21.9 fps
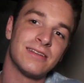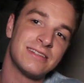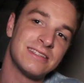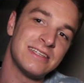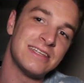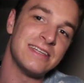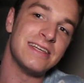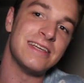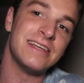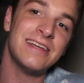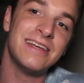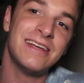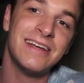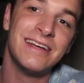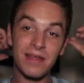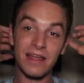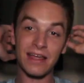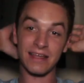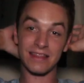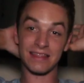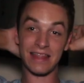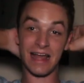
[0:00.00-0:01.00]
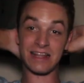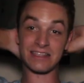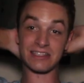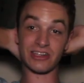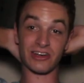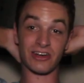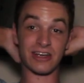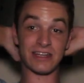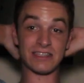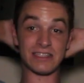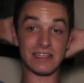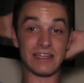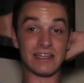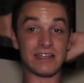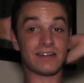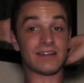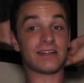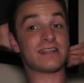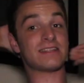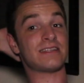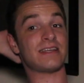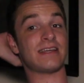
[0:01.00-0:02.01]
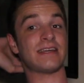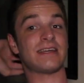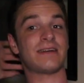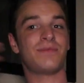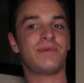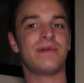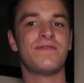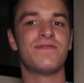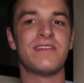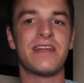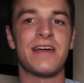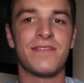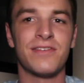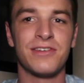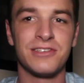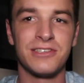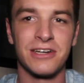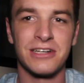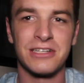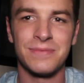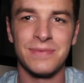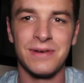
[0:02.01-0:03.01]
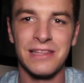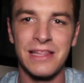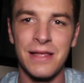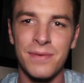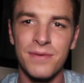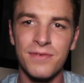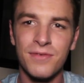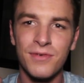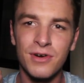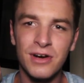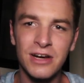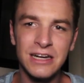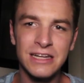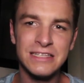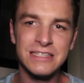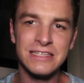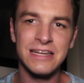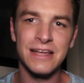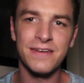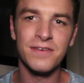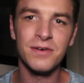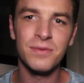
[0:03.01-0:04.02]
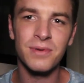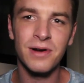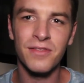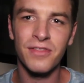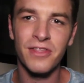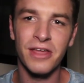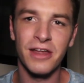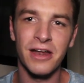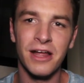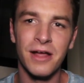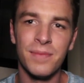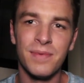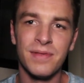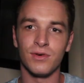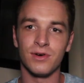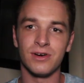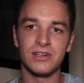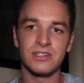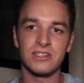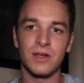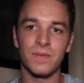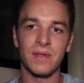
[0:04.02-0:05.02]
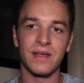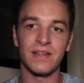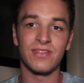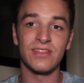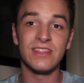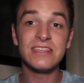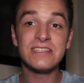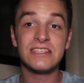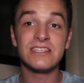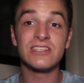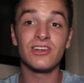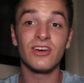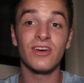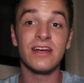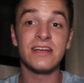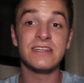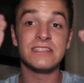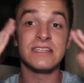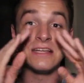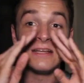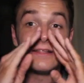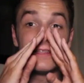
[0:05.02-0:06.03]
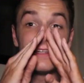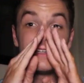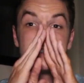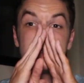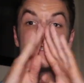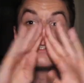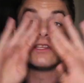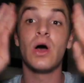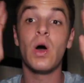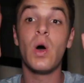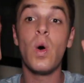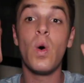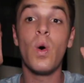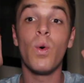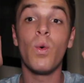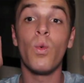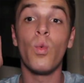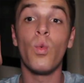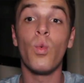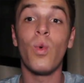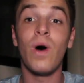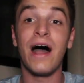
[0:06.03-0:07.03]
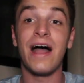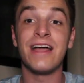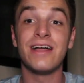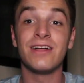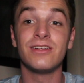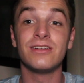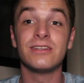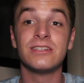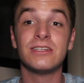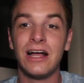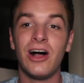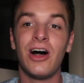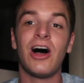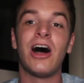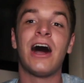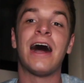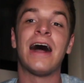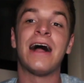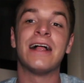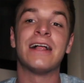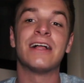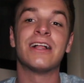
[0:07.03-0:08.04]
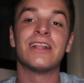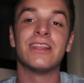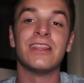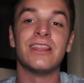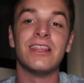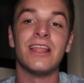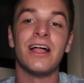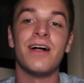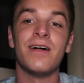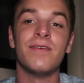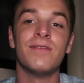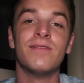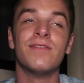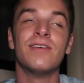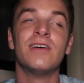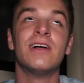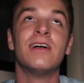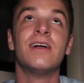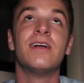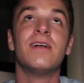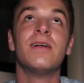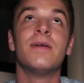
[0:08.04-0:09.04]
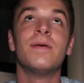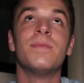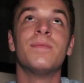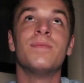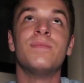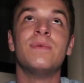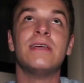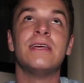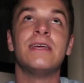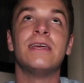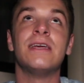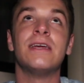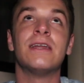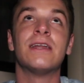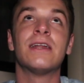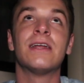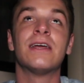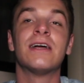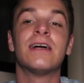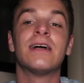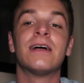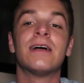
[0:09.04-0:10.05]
T, like, that's crazy, because, like, we've never talked about that before, and he's never brought that up before, so I'm like, this is crazy, this is wild, I love being